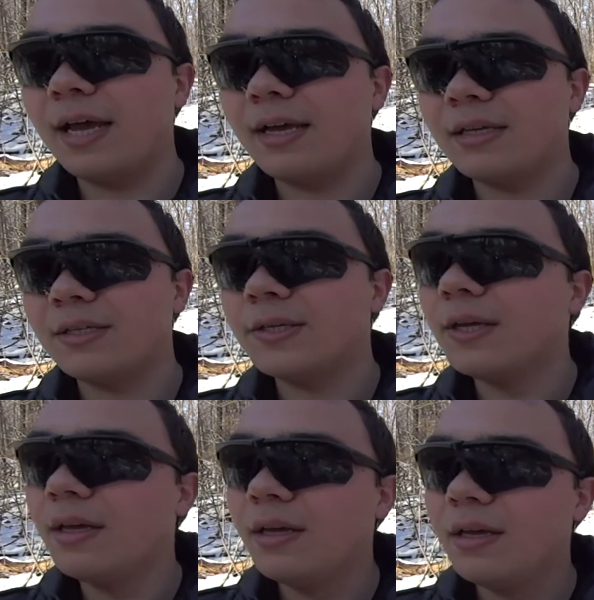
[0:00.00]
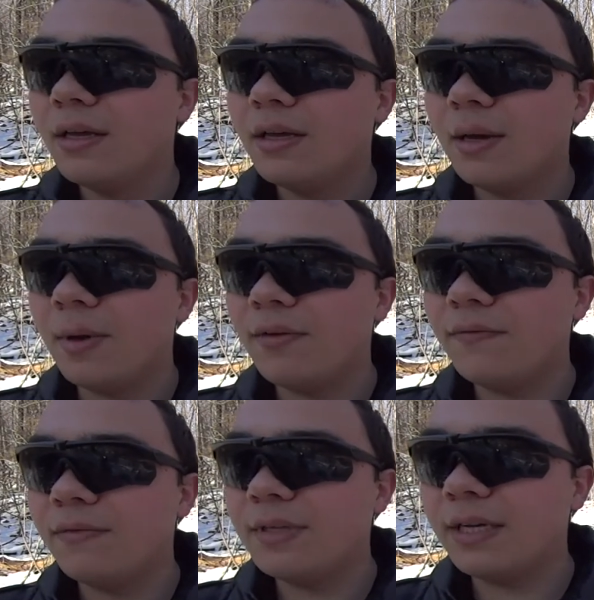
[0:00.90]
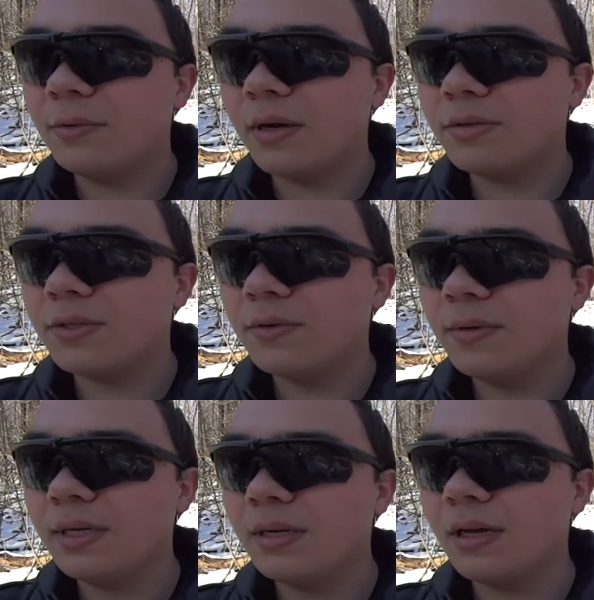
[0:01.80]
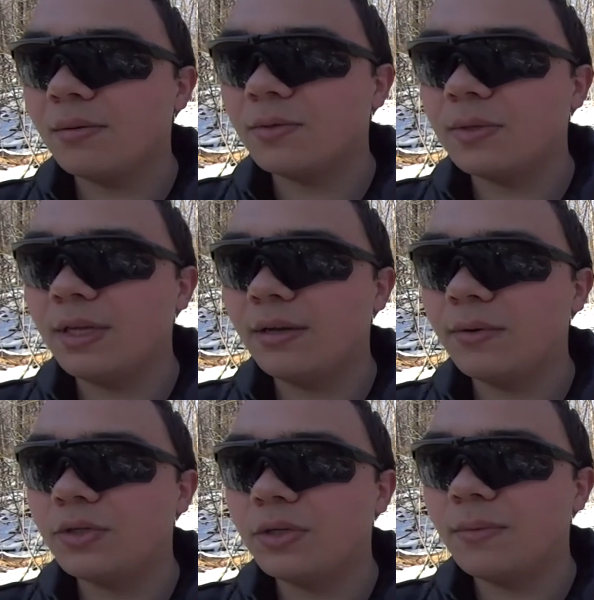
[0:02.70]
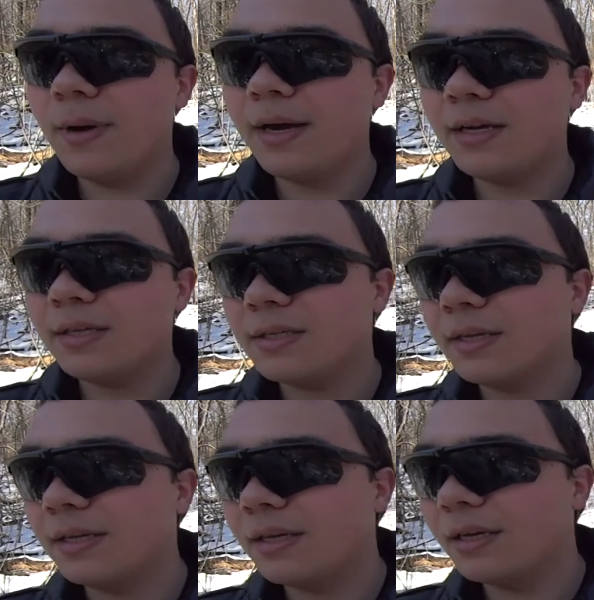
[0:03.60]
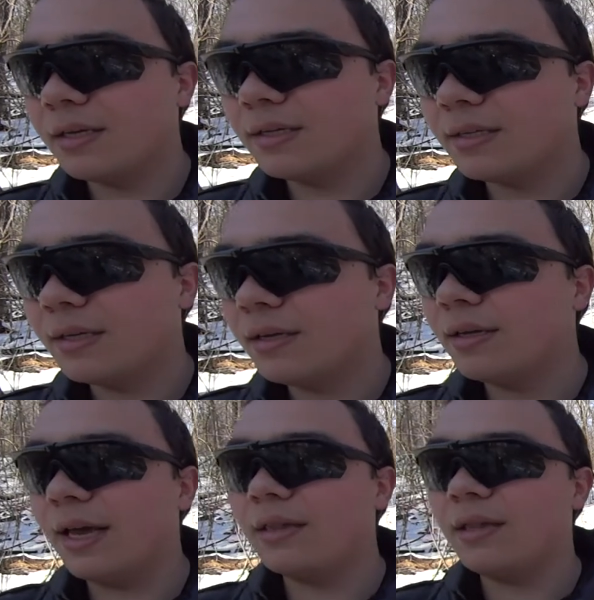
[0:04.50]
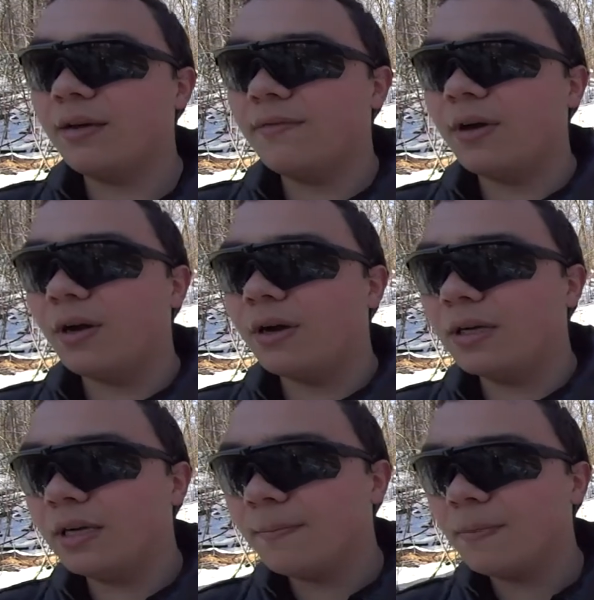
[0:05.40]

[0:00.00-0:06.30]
has about 15 rounds through it. It comes with the original box. It is a life card